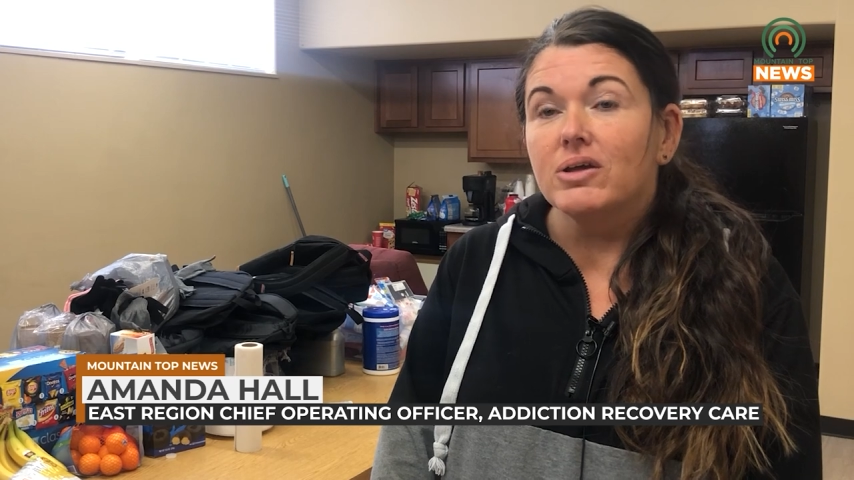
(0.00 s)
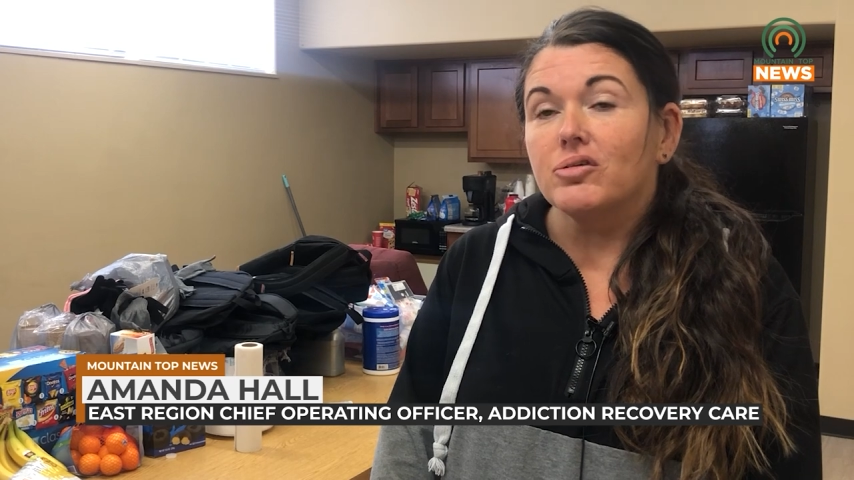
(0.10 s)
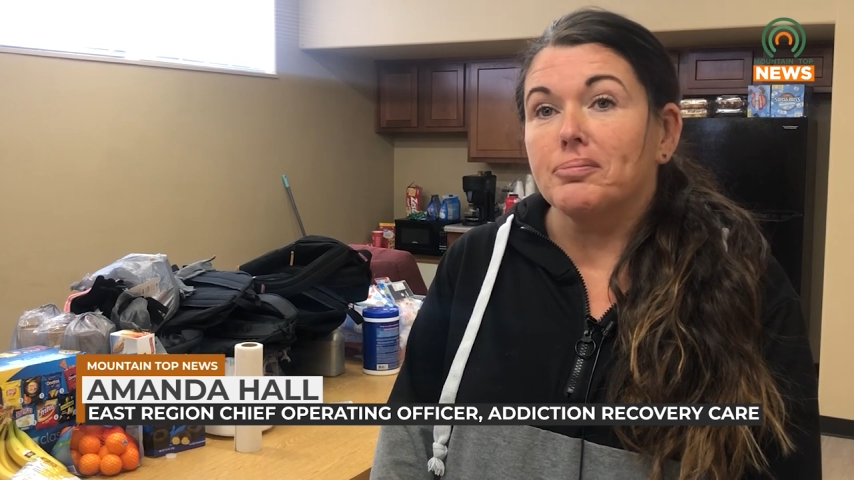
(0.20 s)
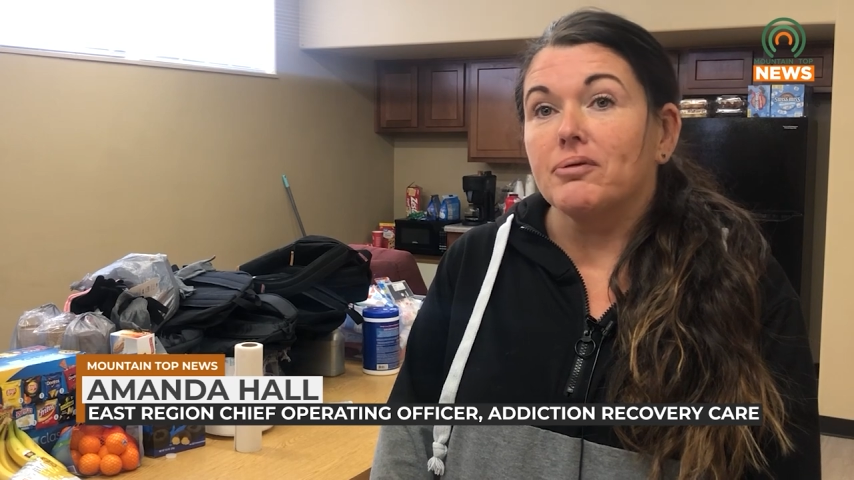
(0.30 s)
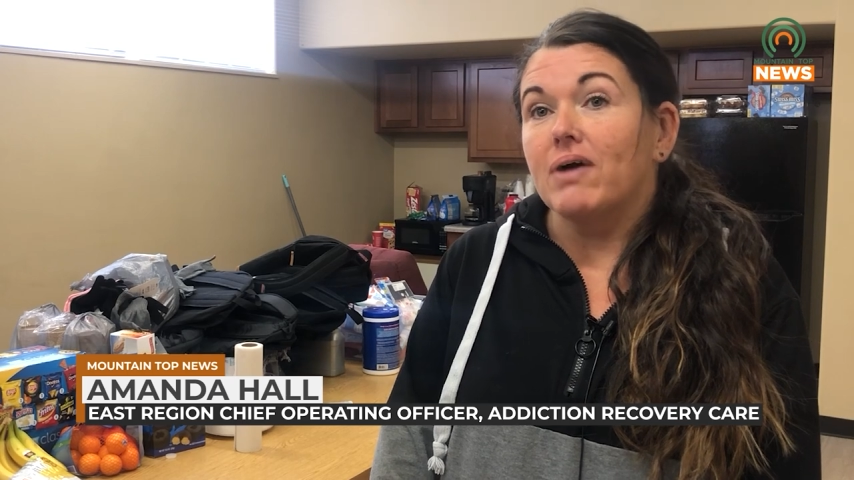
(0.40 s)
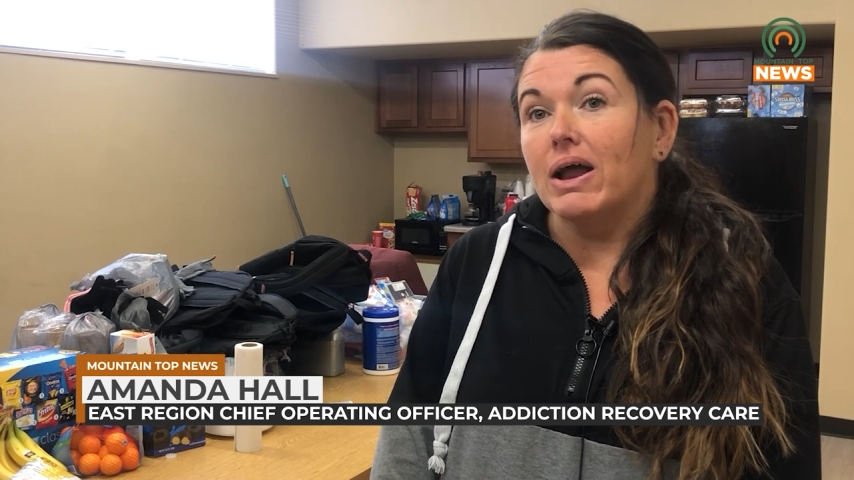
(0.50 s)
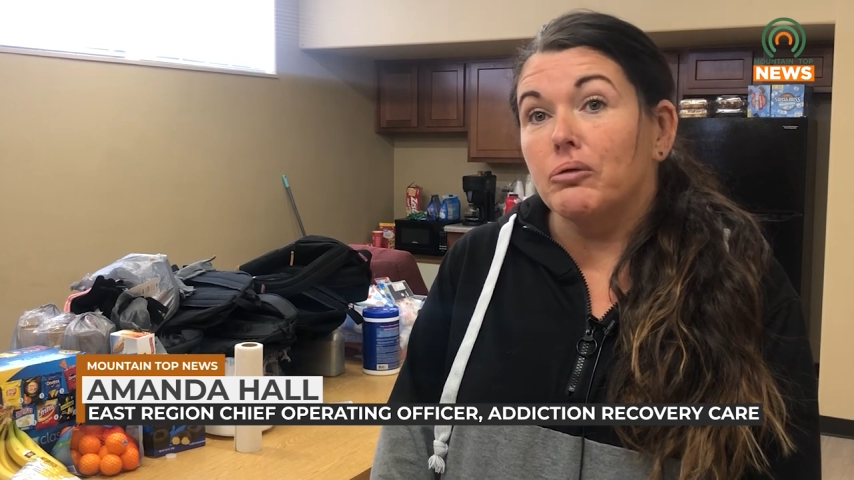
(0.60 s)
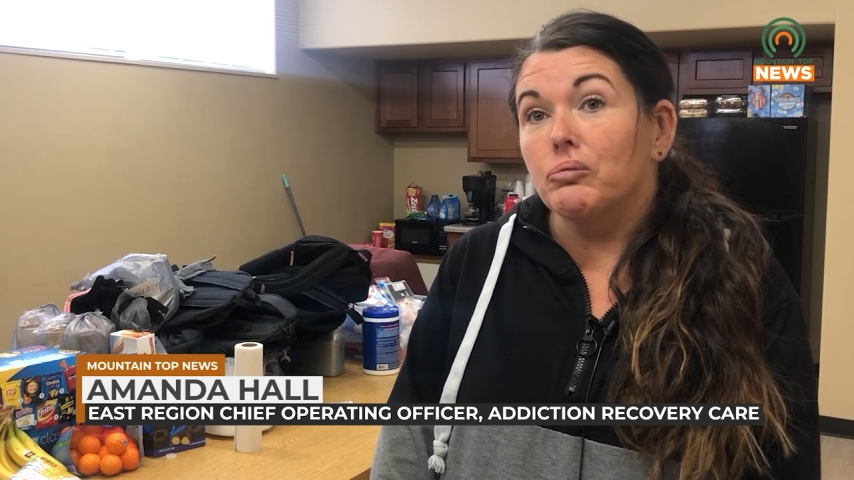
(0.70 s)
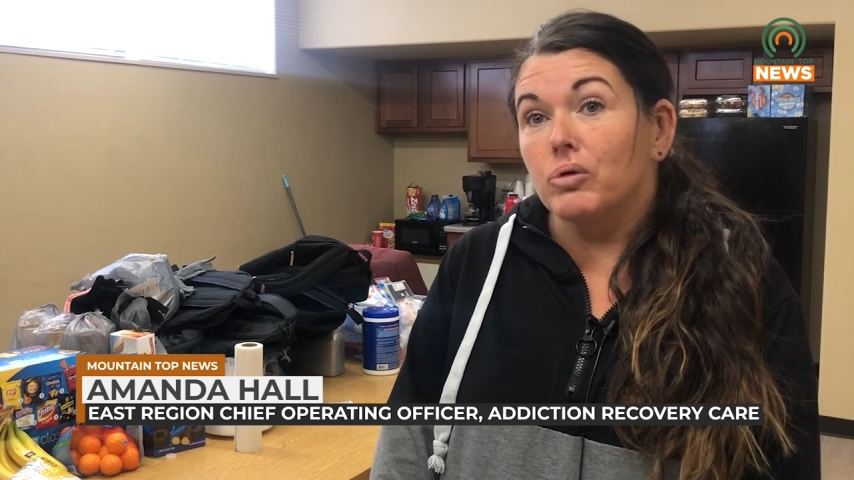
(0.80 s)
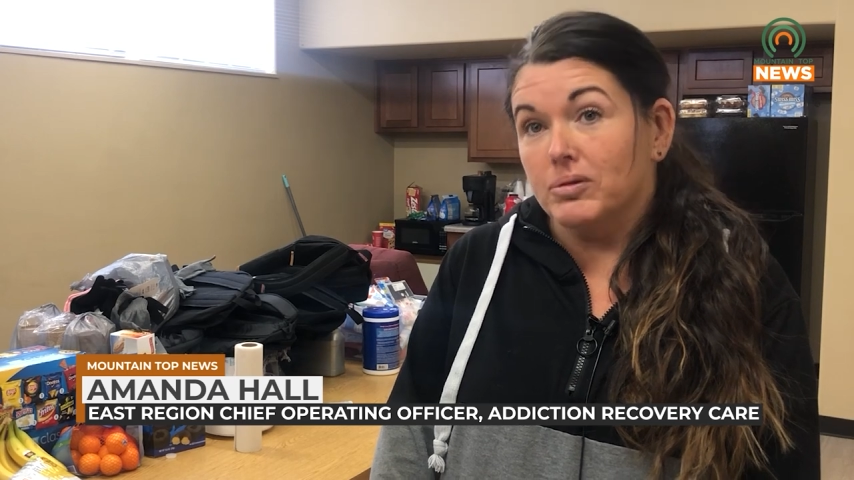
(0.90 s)
to provide a
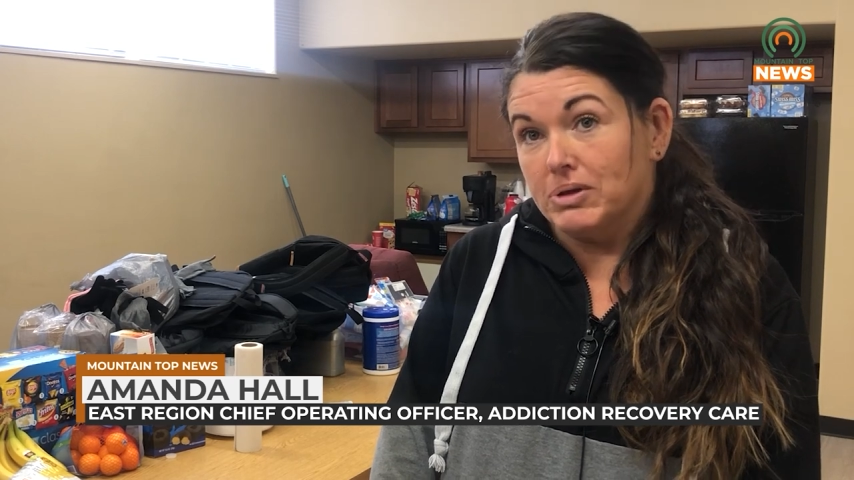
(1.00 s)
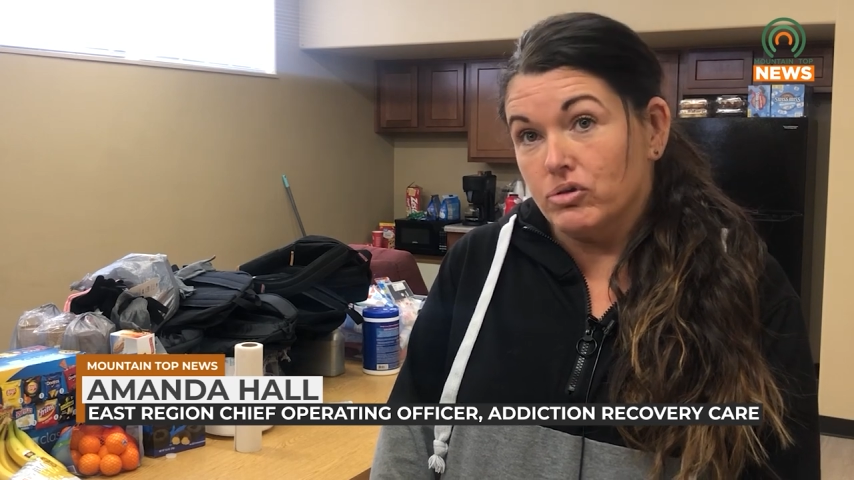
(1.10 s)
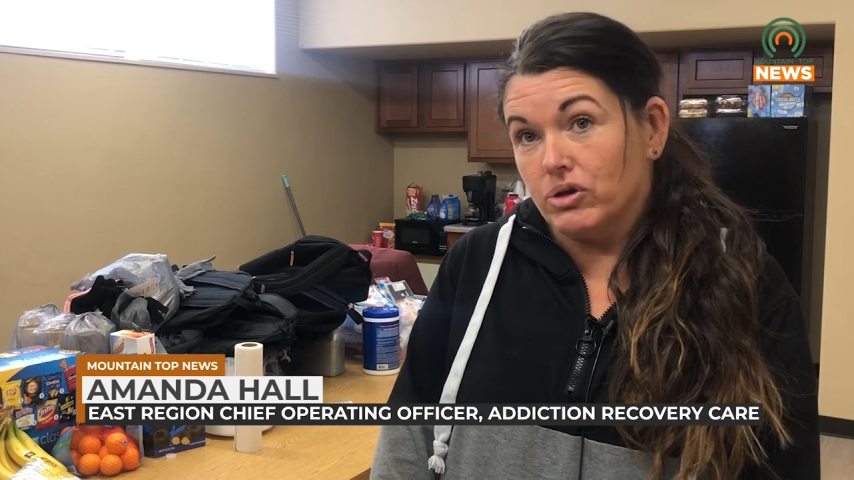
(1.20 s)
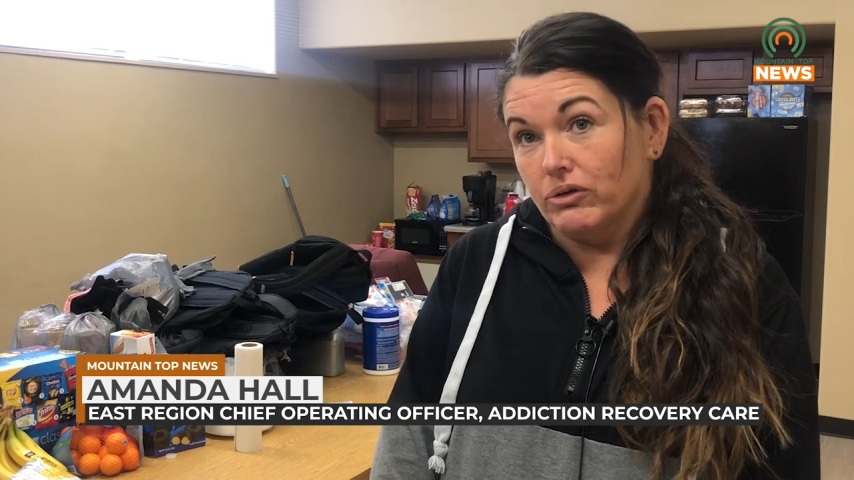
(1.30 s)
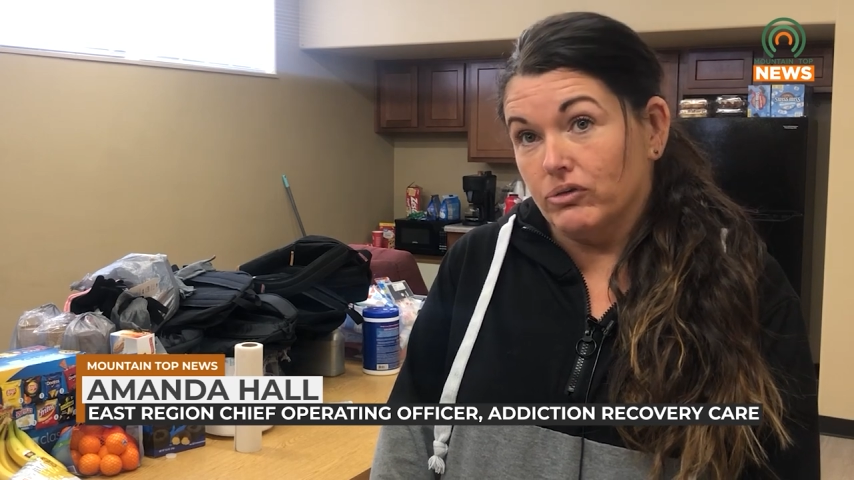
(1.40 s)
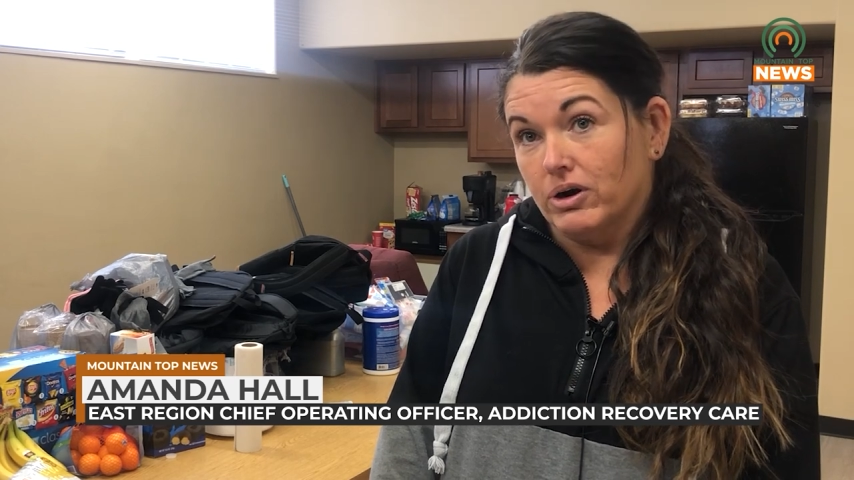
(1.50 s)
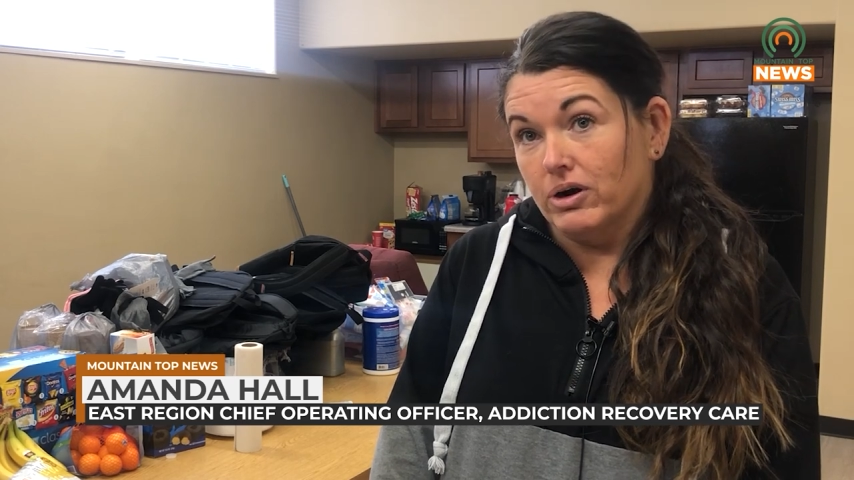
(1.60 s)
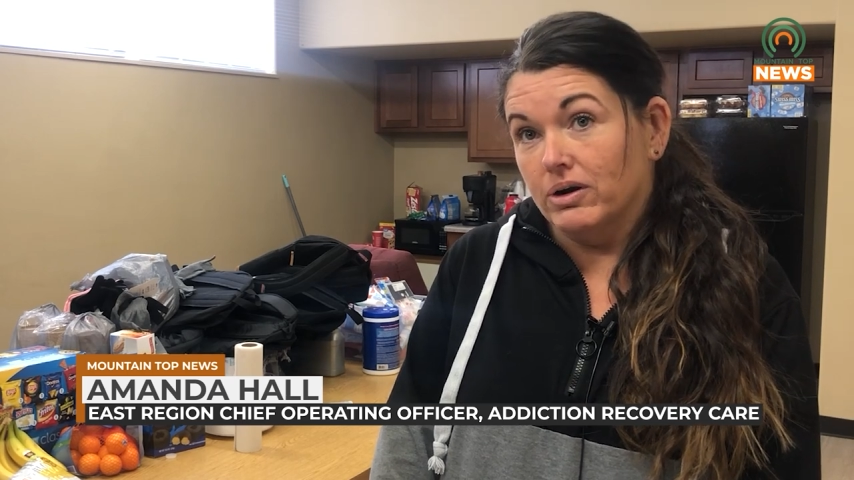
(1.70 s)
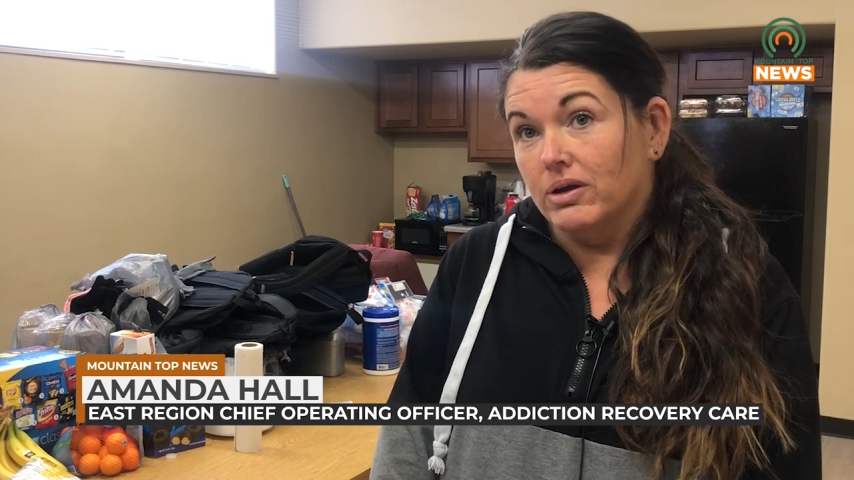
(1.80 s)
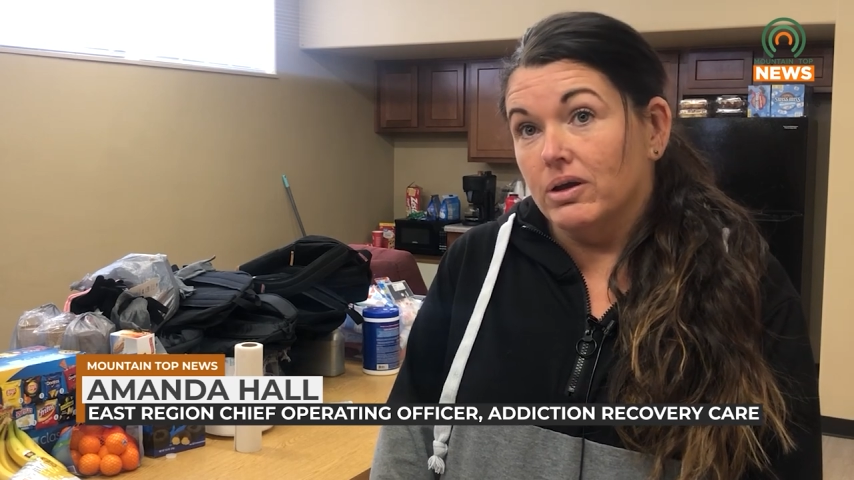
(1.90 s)
warming shelter